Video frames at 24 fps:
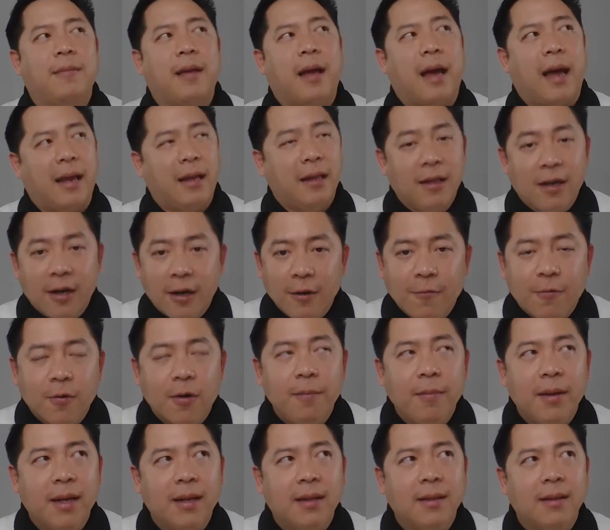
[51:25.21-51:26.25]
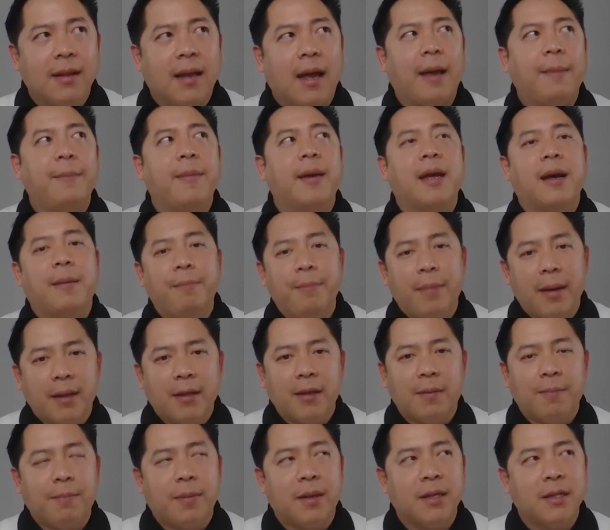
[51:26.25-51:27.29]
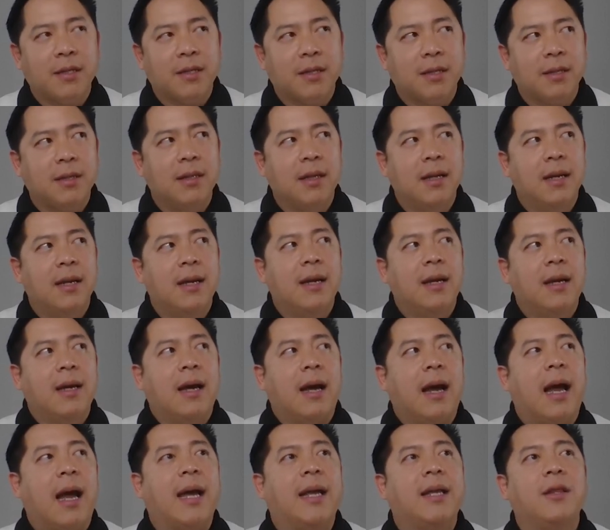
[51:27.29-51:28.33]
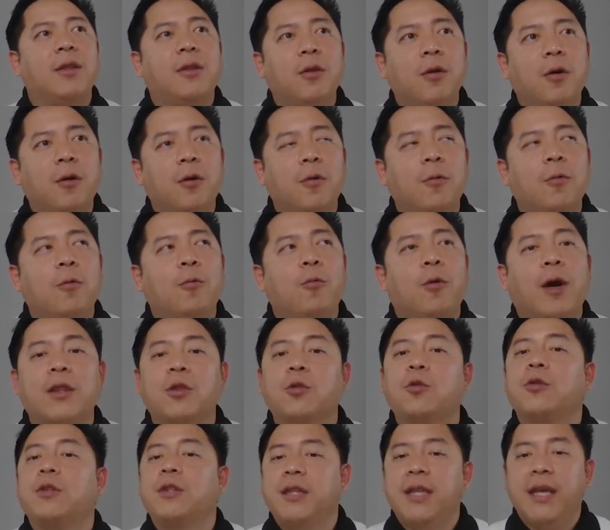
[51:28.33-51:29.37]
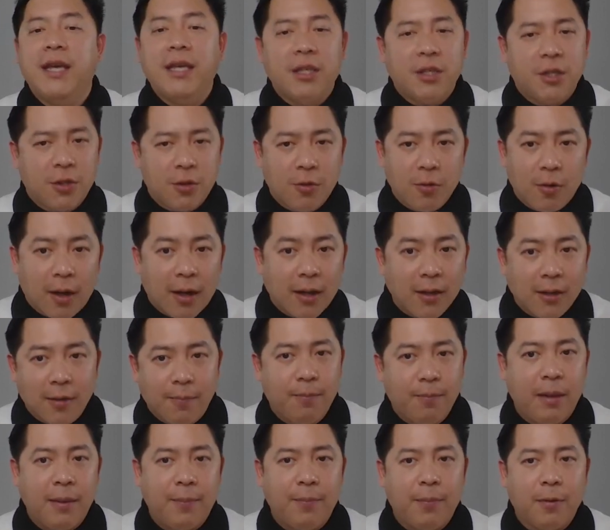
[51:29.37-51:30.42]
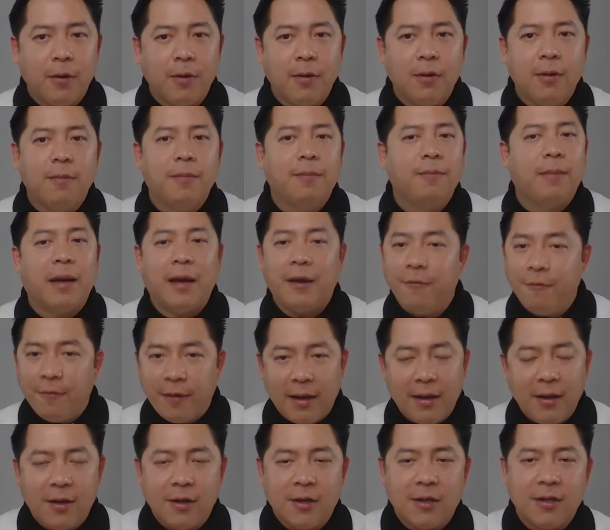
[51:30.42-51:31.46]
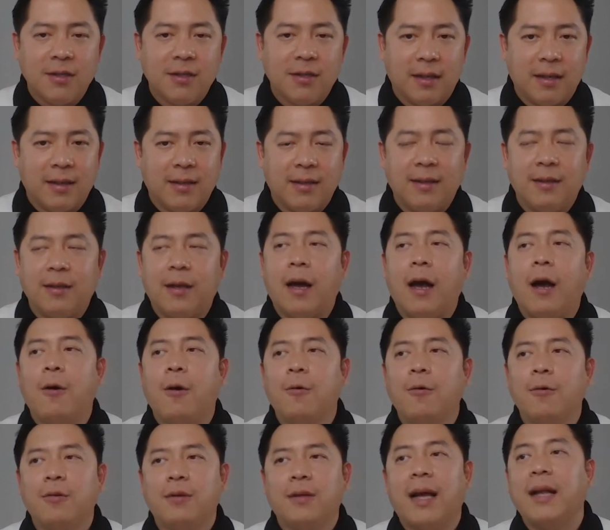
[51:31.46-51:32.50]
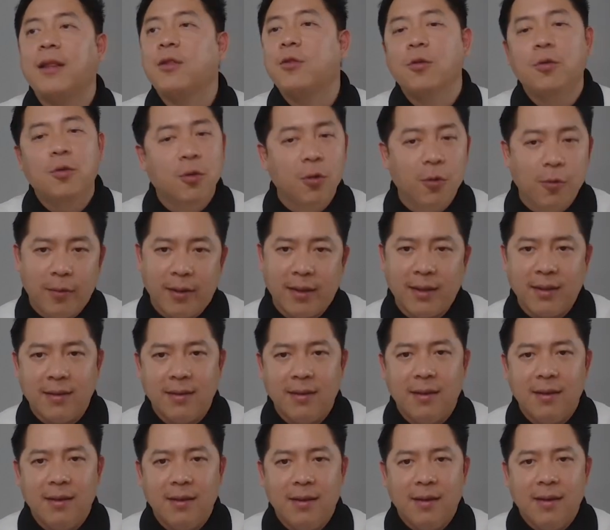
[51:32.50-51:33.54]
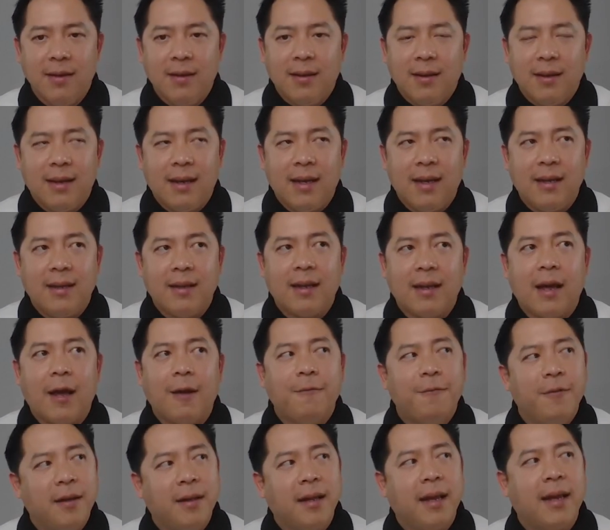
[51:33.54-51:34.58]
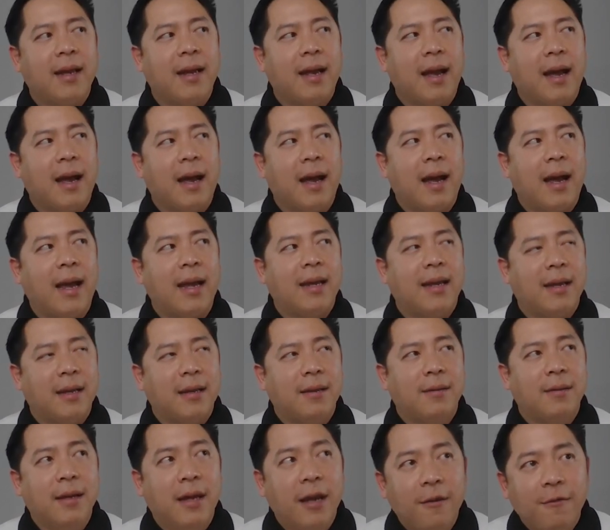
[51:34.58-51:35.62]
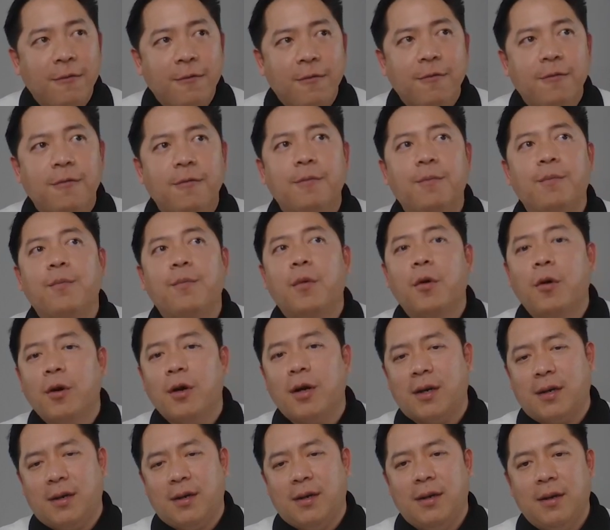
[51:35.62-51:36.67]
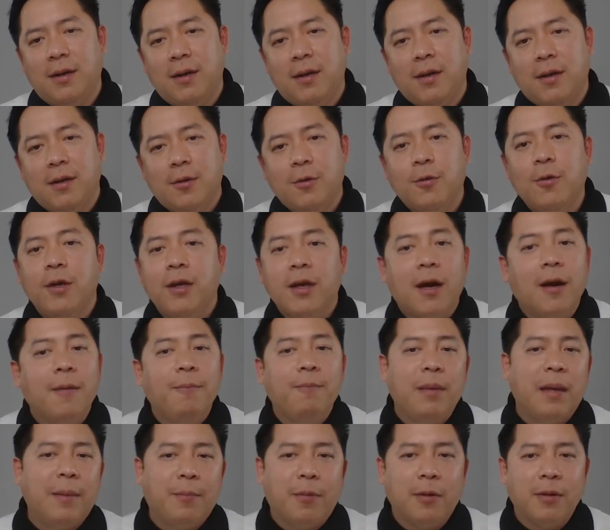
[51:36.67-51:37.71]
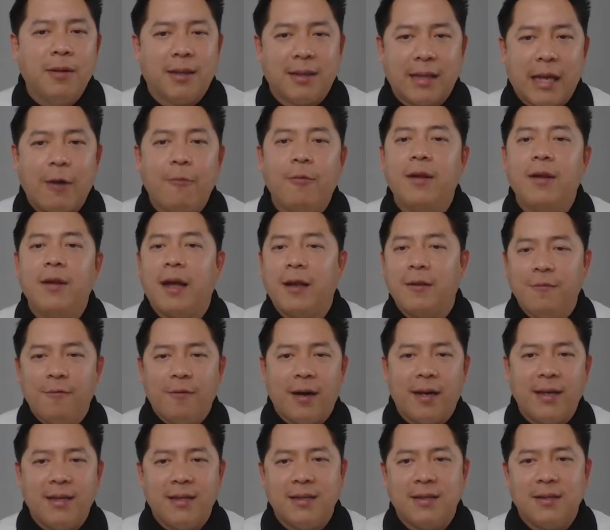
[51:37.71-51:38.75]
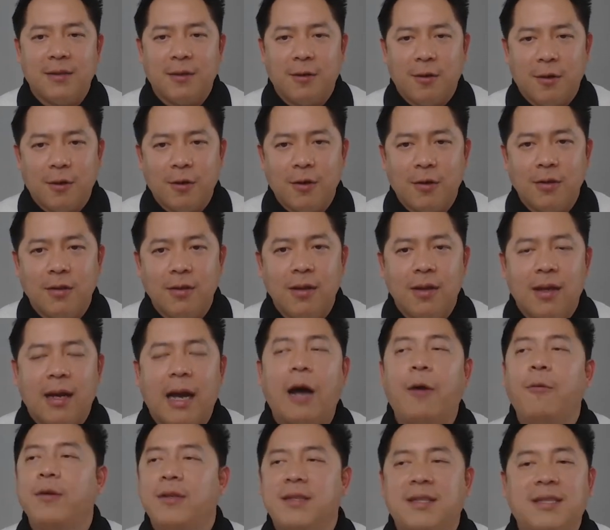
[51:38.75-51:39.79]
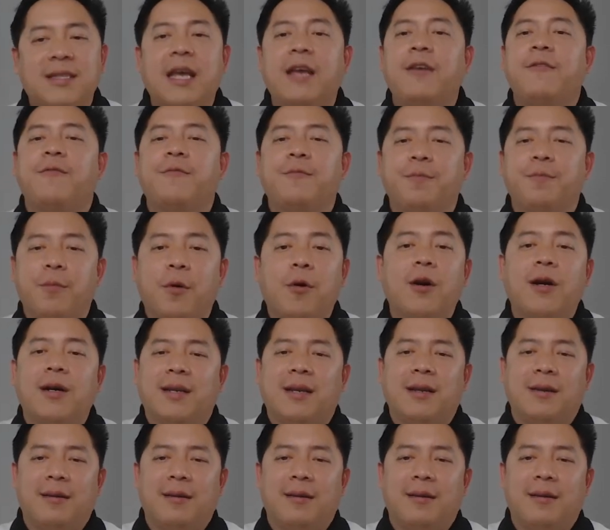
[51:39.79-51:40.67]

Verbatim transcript: I learned from it. I become a better person. I know what to teach to other people by failures, how not to do it. And I feel like I could give more to young people that I will advise on. I would say more.